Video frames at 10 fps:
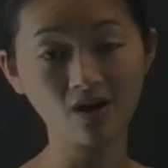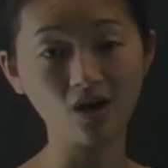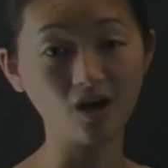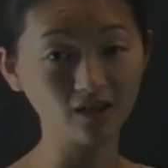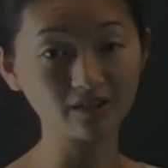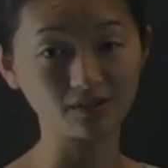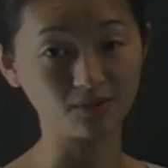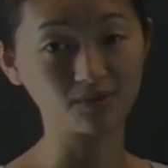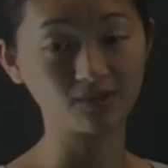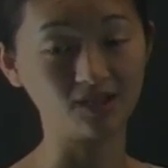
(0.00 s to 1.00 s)
All it
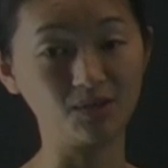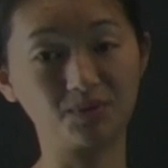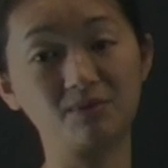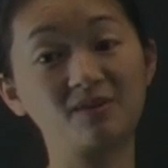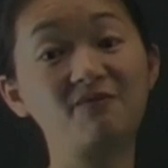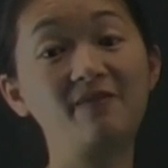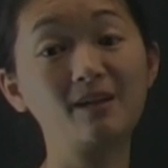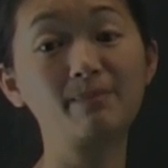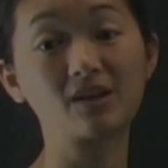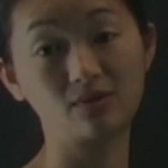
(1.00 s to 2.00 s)
knows is those
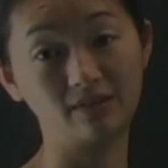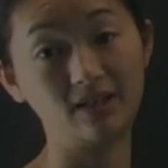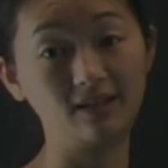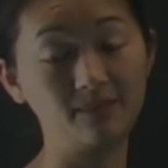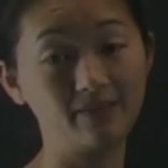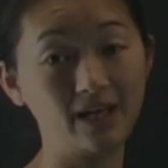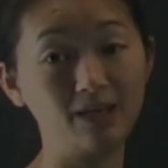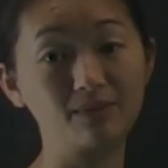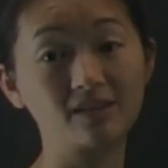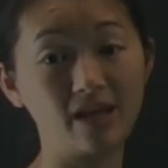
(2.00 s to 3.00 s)
fed pixel data, and
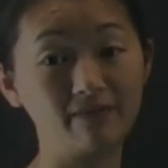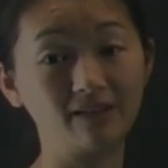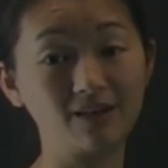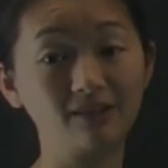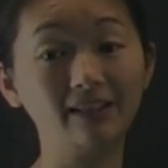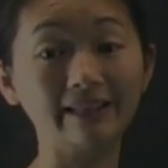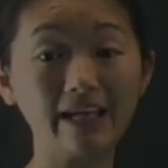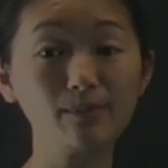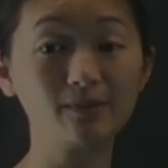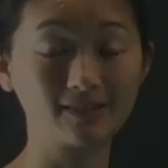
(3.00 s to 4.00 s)
it was given a
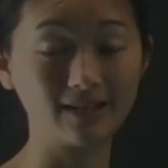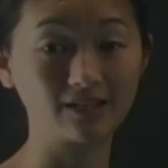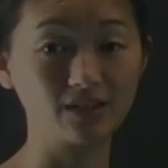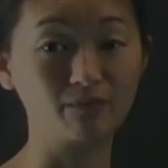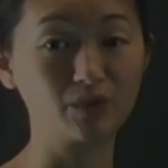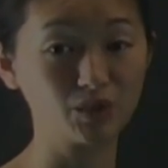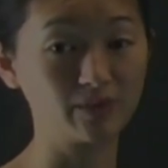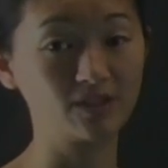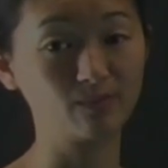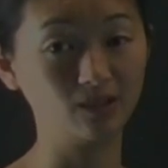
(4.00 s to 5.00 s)
labeled set of which
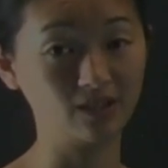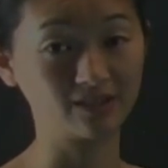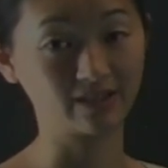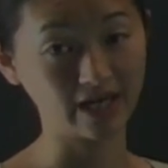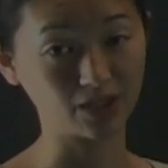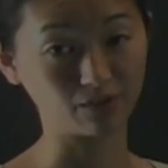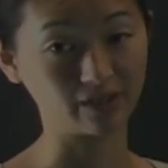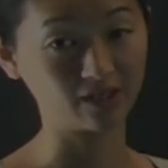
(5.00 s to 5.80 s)
ones belong to the category